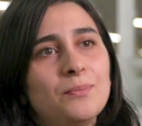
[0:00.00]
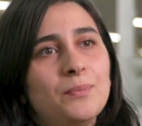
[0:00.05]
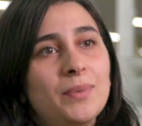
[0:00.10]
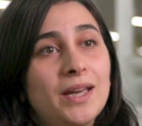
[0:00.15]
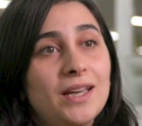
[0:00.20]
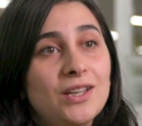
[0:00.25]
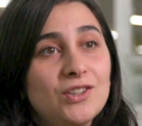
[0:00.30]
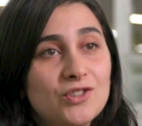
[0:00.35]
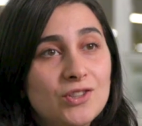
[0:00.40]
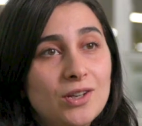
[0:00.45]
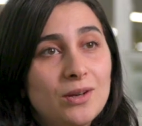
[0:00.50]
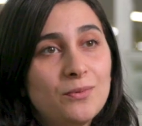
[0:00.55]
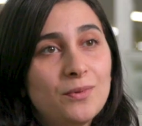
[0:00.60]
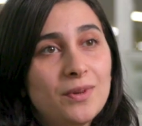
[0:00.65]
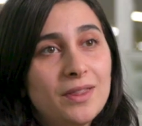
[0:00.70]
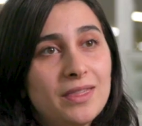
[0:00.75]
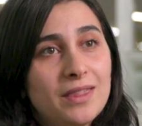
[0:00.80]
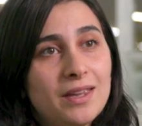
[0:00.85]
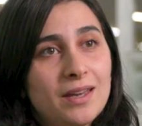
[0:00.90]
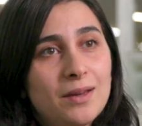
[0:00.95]
the paid job
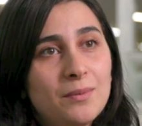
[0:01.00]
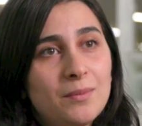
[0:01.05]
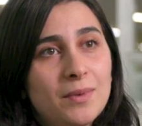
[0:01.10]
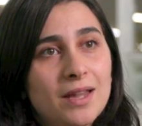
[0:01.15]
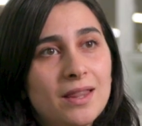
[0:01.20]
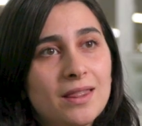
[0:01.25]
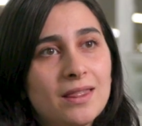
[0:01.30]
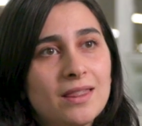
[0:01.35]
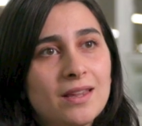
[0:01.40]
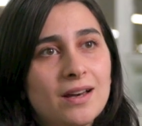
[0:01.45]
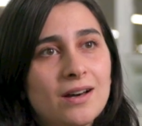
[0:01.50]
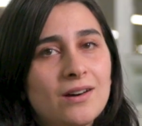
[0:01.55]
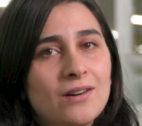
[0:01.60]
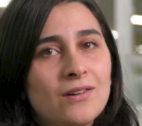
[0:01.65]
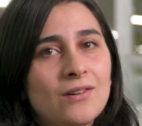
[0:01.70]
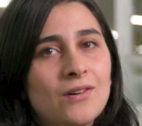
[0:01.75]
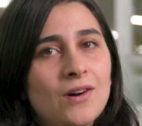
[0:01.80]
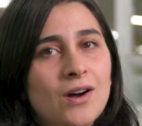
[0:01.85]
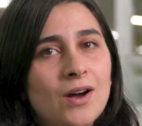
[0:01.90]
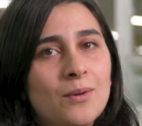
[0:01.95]
with them and
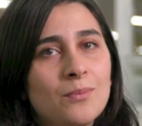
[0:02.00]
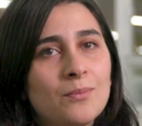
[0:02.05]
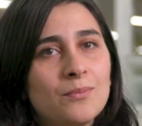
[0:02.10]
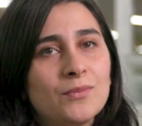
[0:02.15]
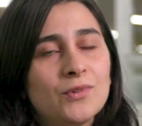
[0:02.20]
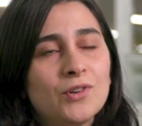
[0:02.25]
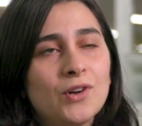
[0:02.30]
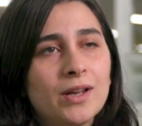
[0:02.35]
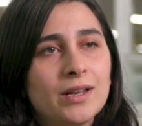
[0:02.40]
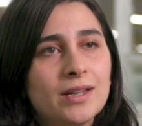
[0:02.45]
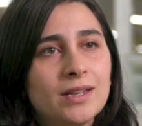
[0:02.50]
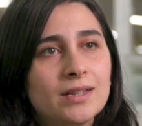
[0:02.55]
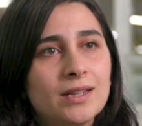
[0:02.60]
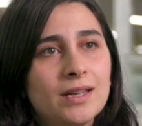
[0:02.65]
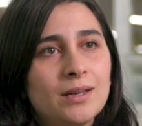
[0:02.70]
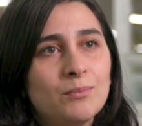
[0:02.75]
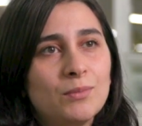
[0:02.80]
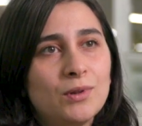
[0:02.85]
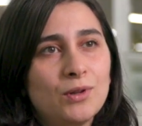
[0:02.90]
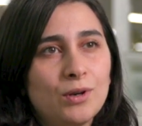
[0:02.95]
now I'm running
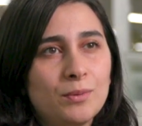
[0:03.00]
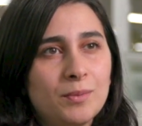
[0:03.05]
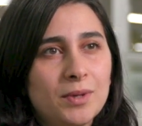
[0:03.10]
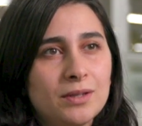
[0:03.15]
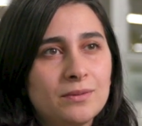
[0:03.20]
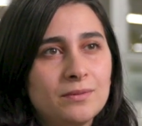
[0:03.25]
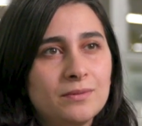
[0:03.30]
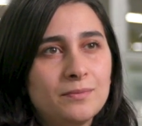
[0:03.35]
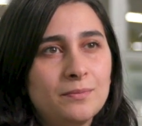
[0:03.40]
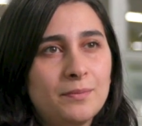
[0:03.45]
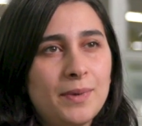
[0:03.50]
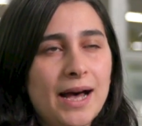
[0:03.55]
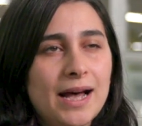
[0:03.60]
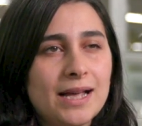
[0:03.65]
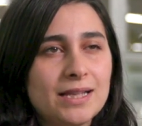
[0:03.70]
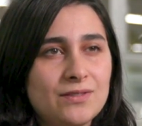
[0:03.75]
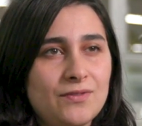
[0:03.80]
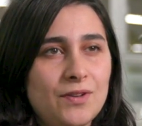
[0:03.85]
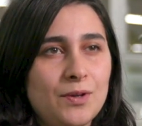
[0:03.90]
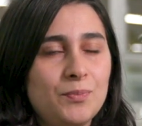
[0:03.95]
the employment
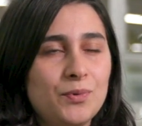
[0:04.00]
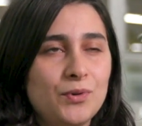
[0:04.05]
pathway